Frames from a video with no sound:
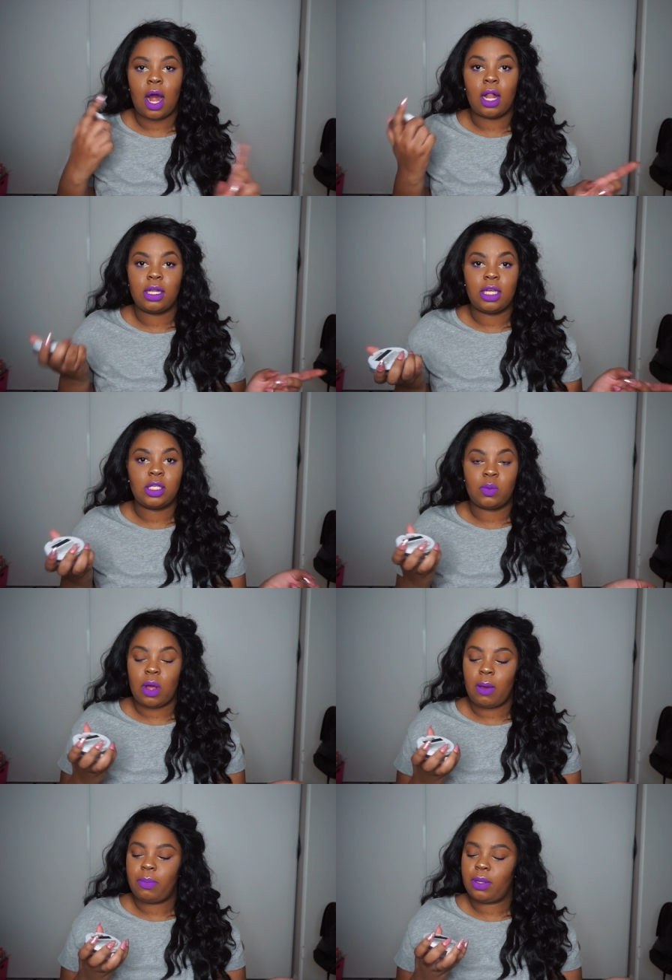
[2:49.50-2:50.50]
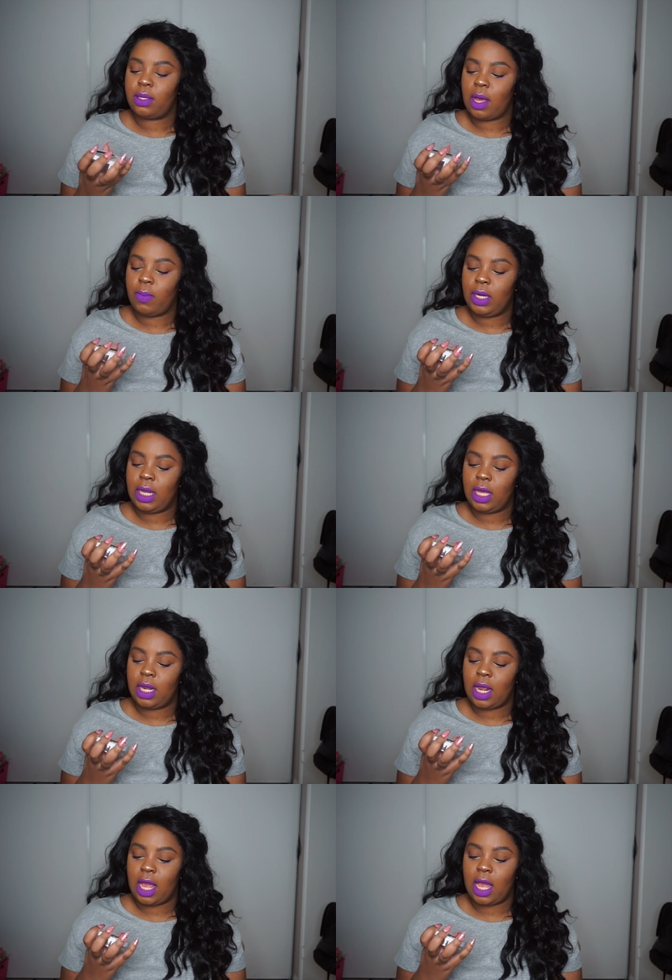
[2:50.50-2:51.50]
holiday swap that we
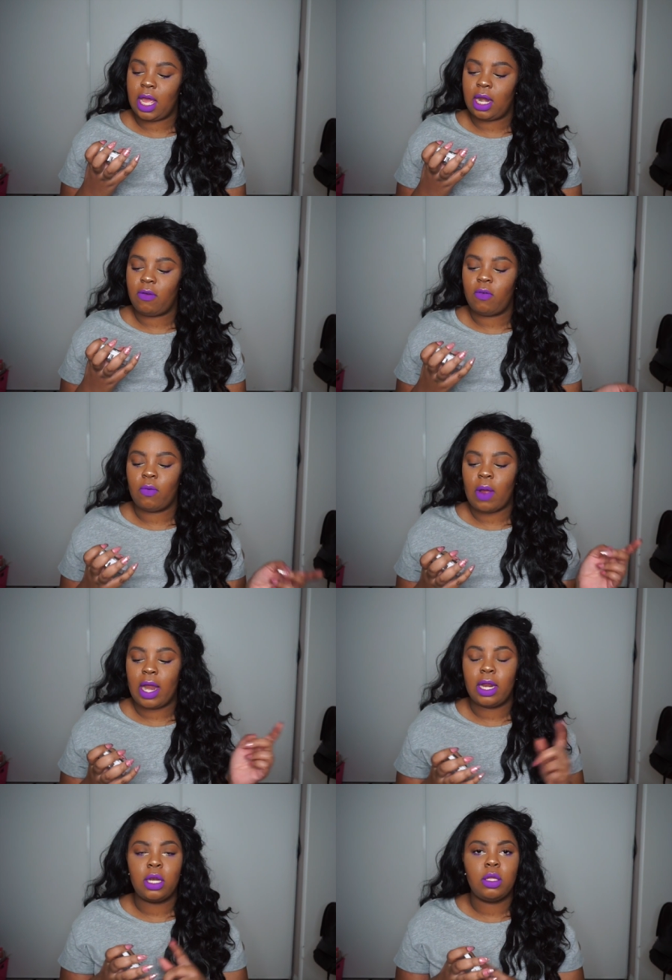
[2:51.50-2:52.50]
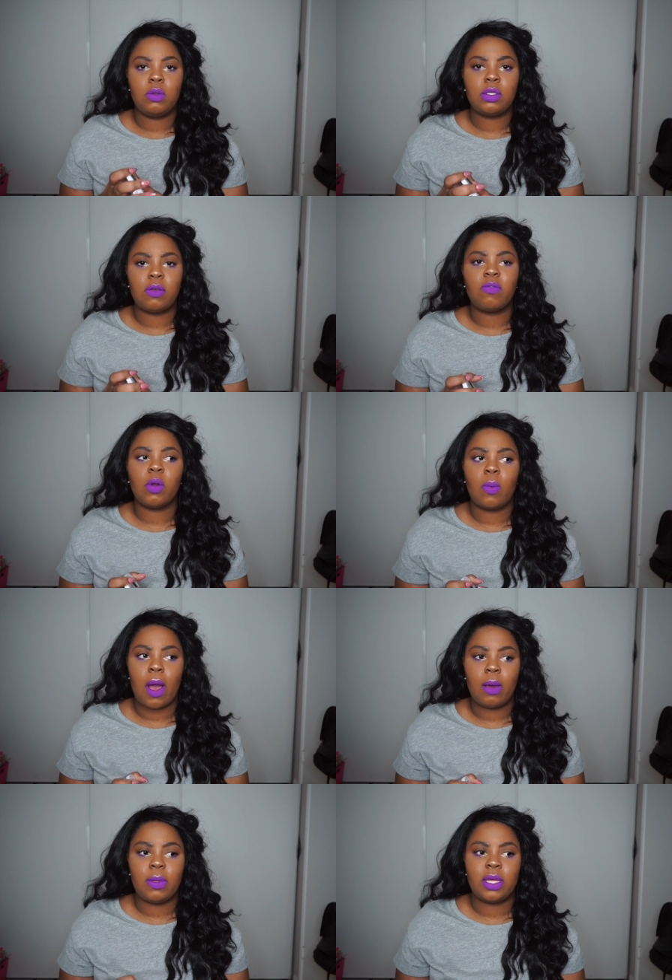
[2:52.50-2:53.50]
did and I didn't use it for a
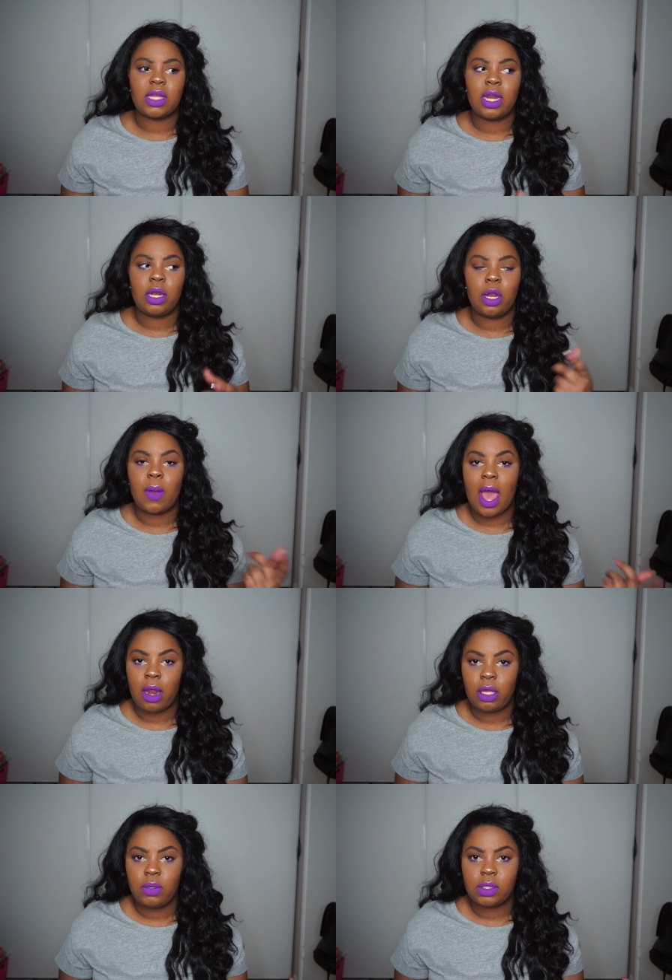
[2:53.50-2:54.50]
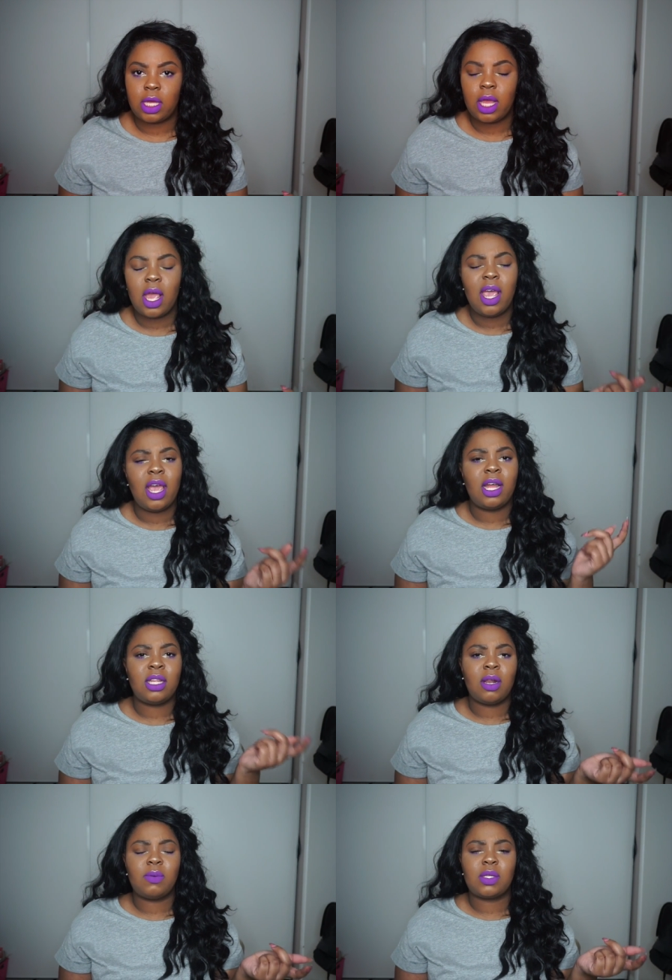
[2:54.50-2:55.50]
while because I didn't know how to use it and
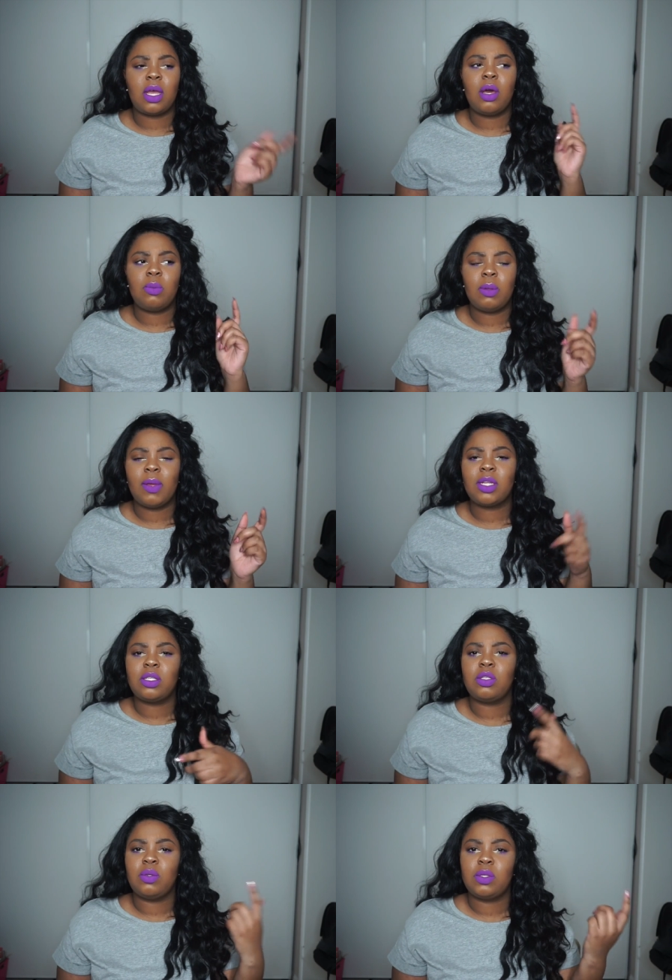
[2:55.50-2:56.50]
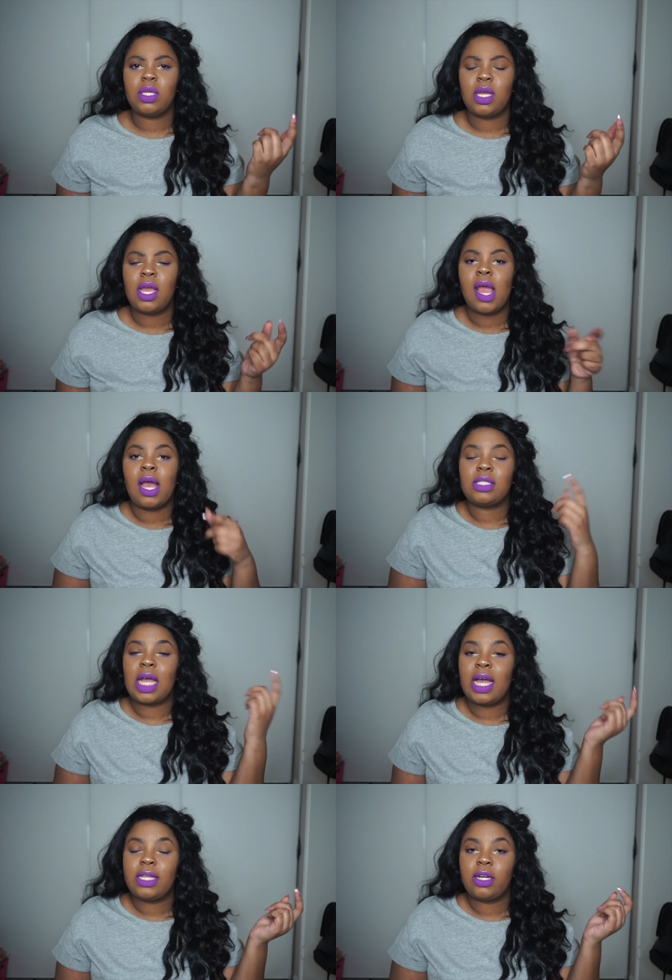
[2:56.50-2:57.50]
then I was like oh maybe I should just use it as a
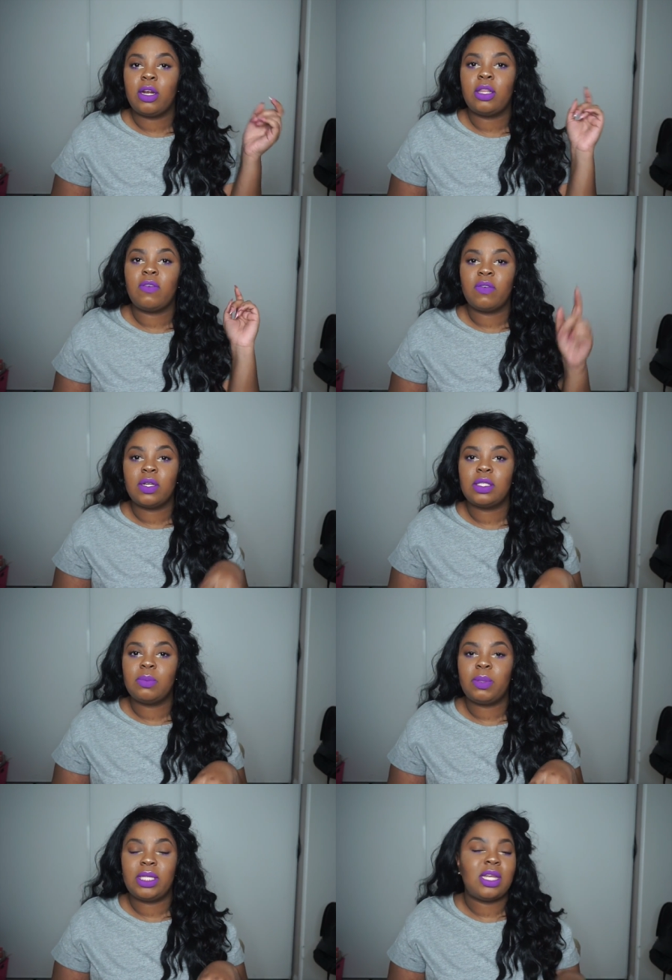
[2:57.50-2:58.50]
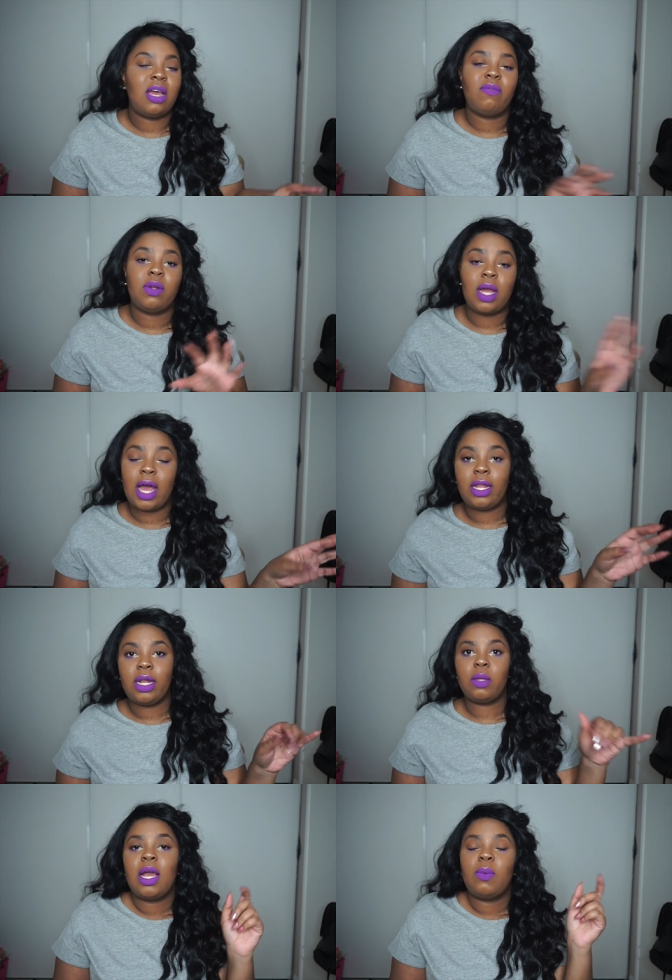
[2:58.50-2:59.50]
highlighter and the first place I ever
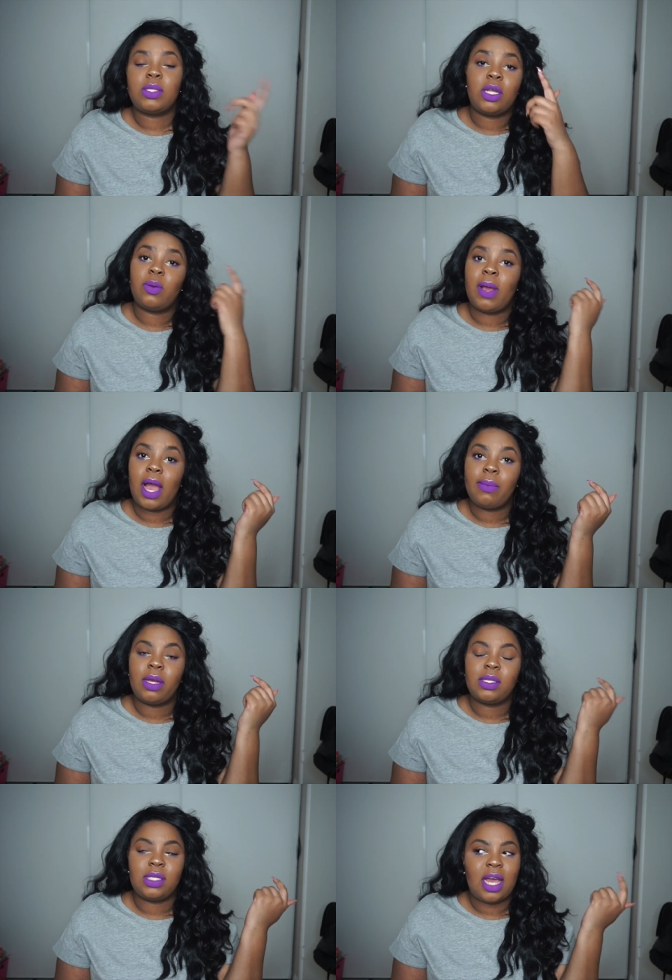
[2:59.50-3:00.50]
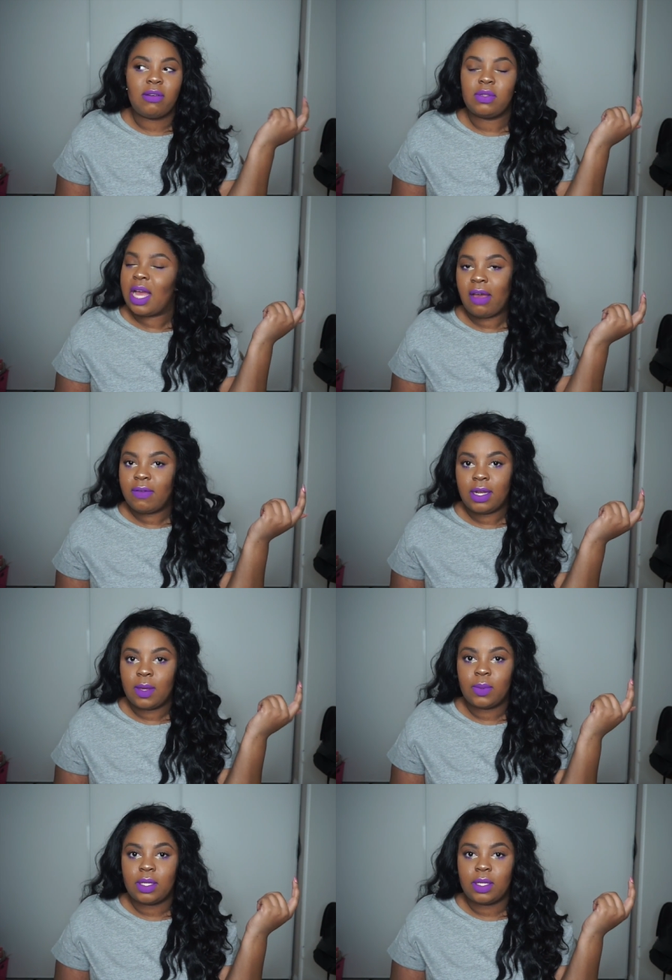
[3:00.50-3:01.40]
highlighted was under my eyebrows and then after that I fell in love